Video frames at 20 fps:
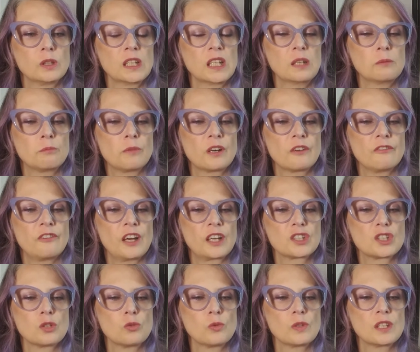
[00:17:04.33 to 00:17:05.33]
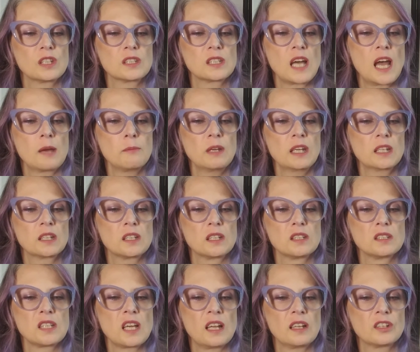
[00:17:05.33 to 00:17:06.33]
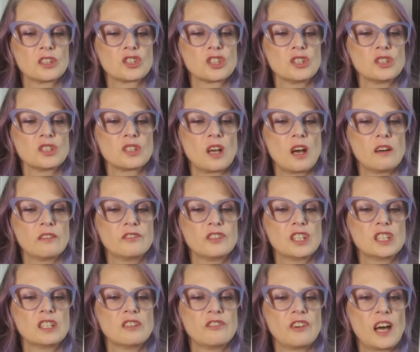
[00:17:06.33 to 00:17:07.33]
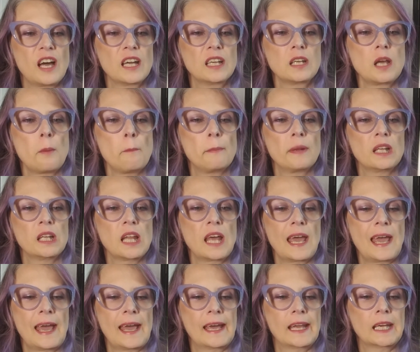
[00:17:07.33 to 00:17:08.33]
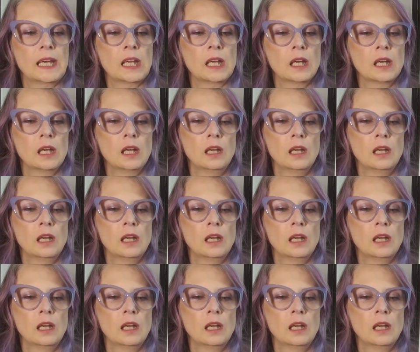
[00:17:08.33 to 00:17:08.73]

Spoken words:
in perfection with the timing and intelligence of the divine plan.